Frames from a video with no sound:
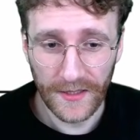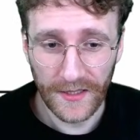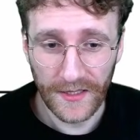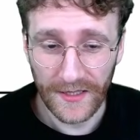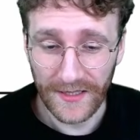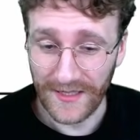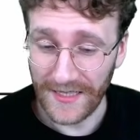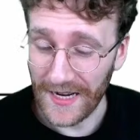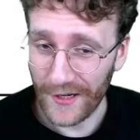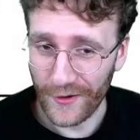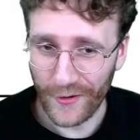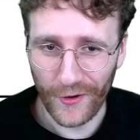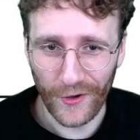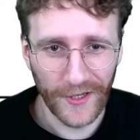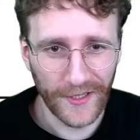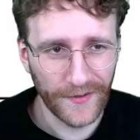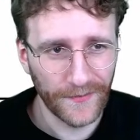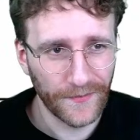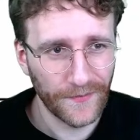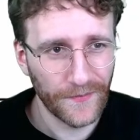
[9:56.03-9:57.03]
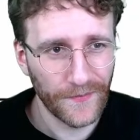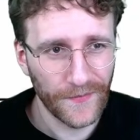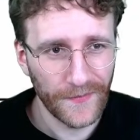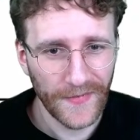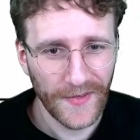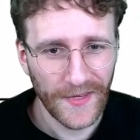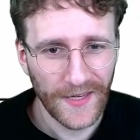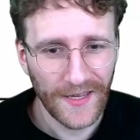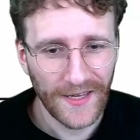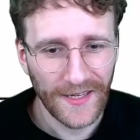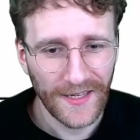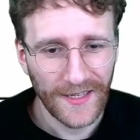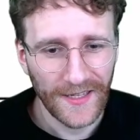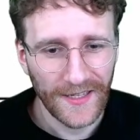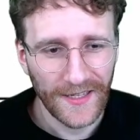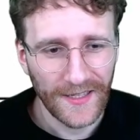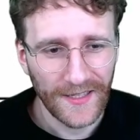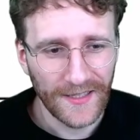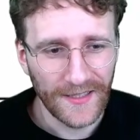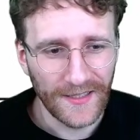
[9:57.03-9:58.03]
Dark Calling.
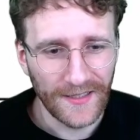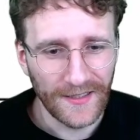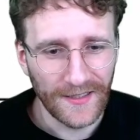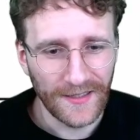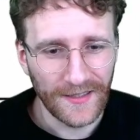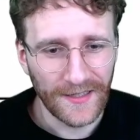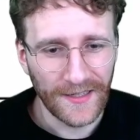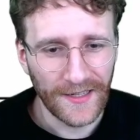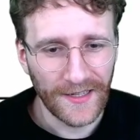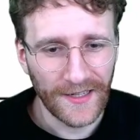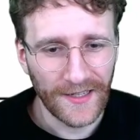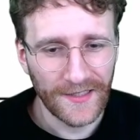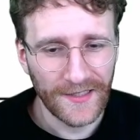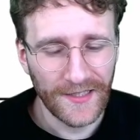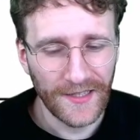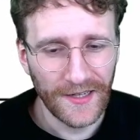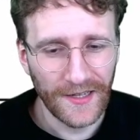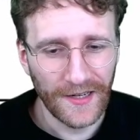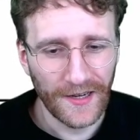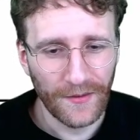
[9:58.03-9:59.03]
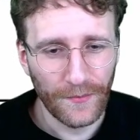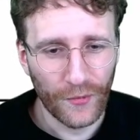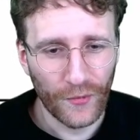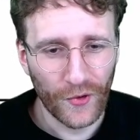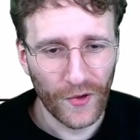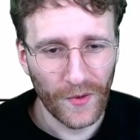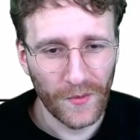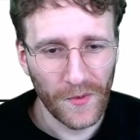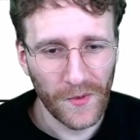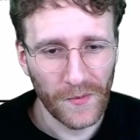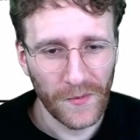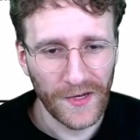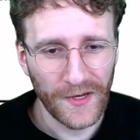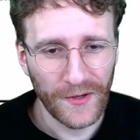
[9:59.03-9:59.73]
And here I probably